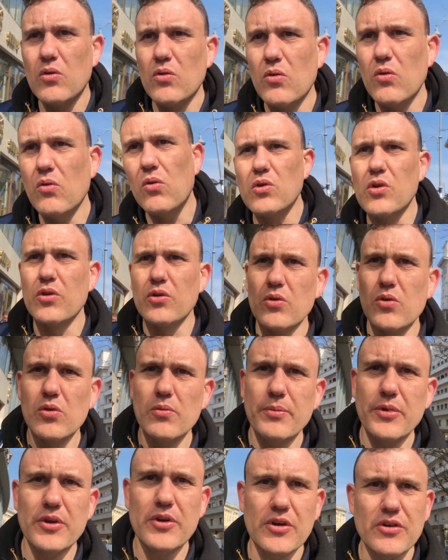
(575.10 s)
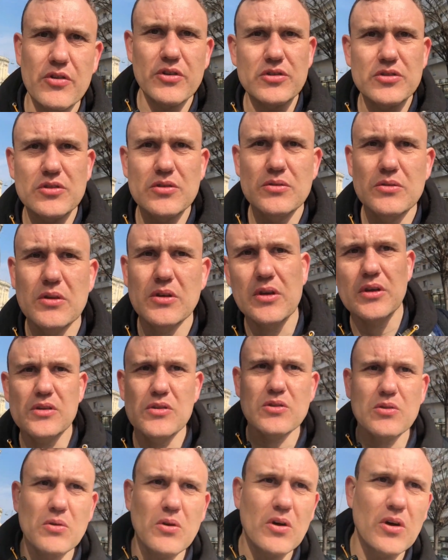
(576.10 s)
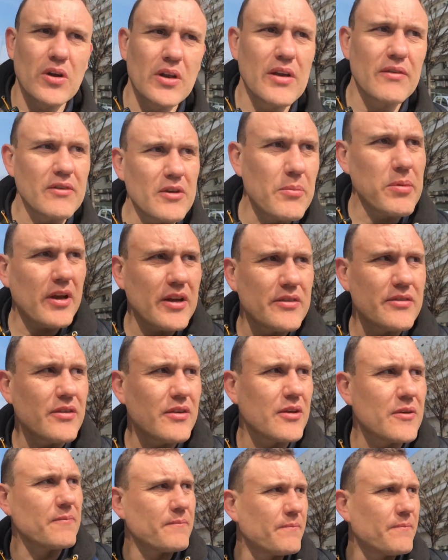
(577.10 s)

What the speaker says: all in all, Bucharest is quite a lovely place, isn't it?